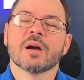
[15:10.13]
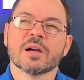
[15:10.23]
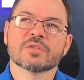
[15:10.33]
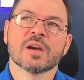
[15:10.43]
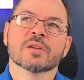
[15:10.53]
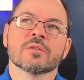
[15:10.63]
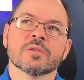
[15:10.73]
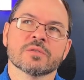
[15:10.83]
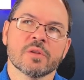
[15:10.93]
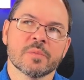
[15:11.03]

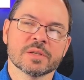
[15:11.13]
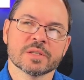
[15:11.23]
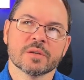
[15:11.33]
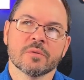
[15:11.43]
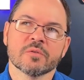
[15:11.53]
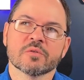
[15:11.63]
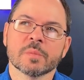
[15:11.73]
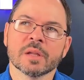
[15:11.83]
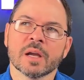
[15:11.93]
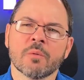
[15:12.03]
contractors or other business owners will
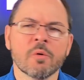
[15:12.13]
be like,